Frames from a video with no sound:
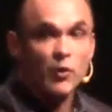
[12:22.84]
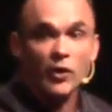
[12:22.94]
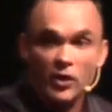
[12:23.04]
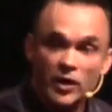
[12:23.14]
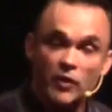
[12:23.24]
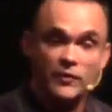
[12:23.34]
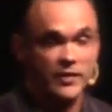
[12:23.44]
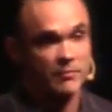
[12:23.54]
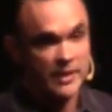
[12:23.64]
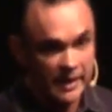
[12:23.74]
more hungover
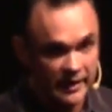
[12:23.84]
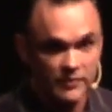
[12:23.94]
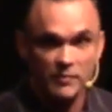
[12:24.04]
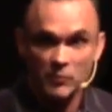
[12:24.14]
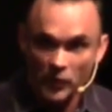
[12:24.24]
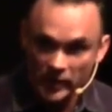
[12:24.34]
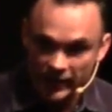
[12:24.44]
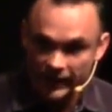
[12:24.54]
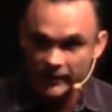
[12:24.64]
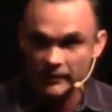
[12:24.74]
than me in the
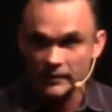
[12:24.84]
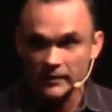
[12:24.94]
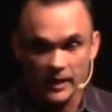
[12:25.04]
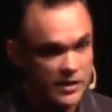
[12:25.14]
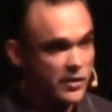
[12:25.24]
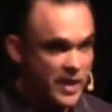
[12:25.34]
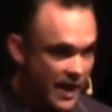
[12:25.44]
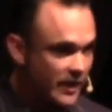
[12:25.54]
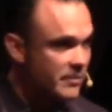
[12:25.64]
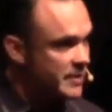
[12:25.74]
morning, and you're
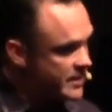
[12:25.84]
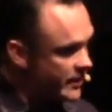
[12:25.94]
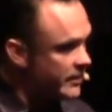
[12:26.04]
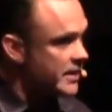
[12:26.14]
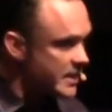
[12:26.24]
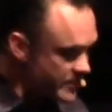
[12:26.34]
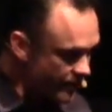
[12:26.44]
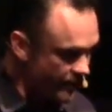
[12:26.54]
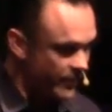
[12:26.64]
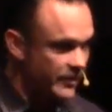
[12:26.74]
not going to be there
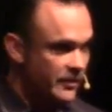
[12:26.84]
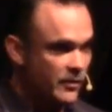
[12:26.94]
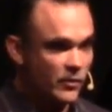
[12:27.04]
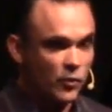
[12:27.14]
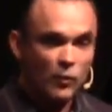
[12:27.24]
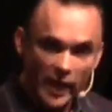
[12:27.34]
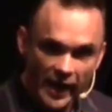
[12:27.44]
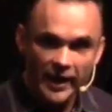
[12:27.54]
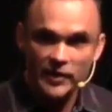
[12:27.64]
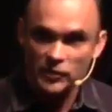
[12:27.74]
either.
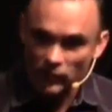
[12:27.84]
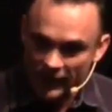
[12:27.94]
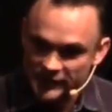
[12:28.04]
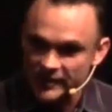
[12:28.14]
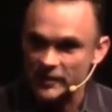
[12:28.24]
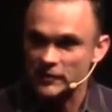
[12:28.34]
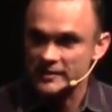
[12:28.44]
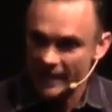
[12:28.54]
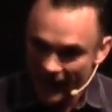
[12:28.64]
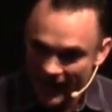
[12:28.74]
Why are you wasting your
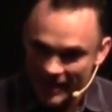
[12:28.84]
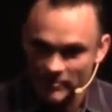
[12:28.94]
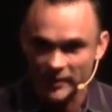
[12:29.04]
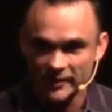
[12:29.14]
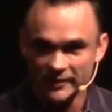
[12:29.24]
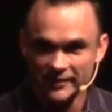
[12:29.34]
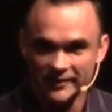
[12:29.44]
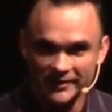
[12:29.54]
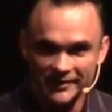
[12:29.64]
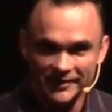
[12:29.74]
time?
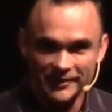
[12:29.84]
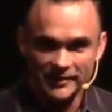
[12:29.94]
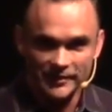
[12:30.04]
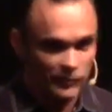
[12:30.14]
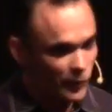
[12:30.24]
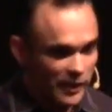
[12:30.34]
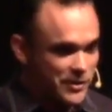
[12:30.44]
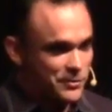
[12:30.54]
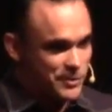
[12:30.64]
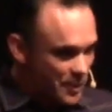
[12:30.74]
What are
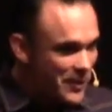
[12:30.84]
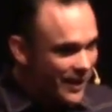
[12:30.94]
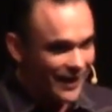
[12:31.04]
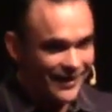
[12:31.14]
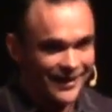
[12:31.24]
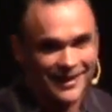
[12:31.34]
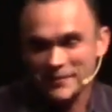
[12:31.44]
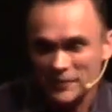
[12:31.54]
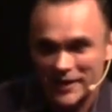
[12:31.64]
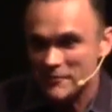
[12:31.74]
you doing? Like
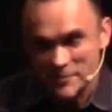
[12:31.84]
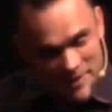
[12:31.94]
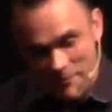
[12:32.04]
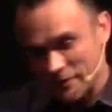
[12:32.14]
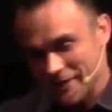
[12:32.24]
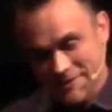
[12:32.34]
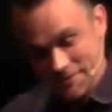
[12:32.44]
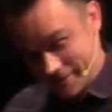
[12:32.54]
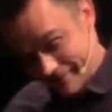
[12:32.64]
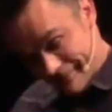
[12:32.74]
I remember, I was
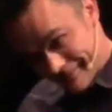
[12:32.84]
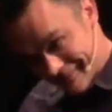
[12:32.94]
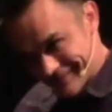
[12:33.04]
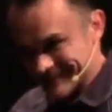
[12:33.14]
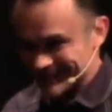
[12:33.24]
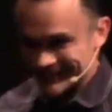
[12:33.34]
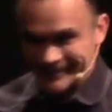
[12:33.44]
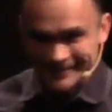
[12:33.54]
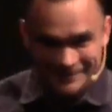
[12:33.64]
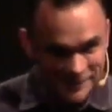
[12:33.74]
like, oh,
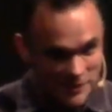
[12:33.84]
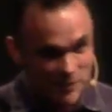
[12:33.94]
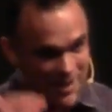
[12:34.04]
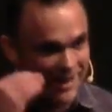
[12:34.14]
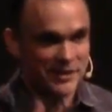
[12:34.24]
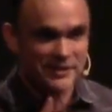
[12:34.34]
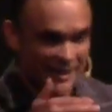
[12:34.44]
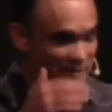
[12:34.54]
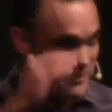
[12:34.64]
you're making